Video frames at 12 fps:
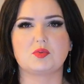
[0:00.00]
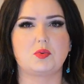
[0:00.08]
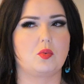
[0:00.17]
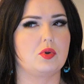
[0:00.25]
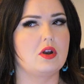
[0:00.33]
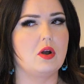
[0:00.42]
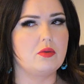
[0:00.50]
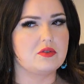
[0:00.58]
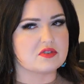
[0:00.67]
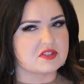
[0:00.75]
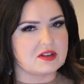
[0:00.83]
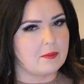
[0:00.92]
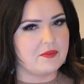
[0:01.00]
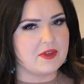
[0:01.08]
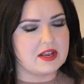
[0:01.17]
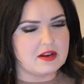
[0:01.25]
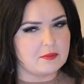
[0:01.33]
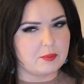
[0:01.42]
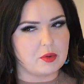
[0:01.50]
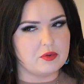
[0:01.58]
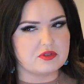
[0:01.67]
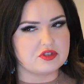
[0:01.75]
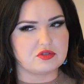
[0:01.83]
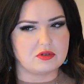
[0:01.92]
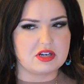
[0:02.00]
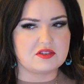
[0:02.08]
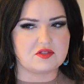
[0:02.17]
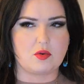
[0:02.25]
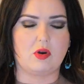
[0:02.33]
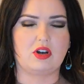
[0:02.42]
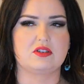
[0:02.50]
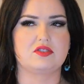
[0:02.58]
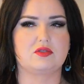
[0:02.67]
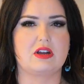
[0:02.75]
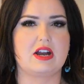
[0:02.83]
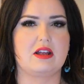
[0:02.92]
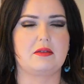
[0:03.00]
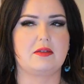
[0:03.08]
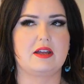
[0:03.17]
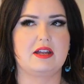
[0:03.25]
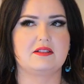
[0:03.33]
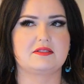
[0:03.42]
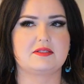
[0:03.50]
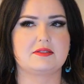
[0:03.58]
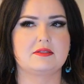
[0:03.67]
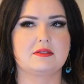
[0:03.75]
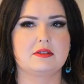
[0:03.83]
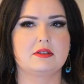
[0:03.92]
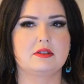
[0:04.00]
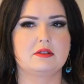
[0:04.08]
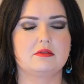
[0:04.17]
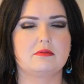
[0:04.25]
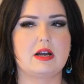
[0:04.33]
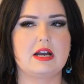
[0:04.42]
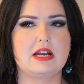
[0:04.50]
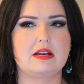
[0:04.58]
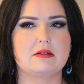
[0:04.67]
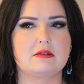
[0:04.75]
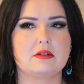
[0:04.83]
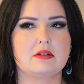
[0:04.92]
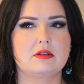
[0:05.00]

but we know there's something pulling the strings and orchestrating things, right?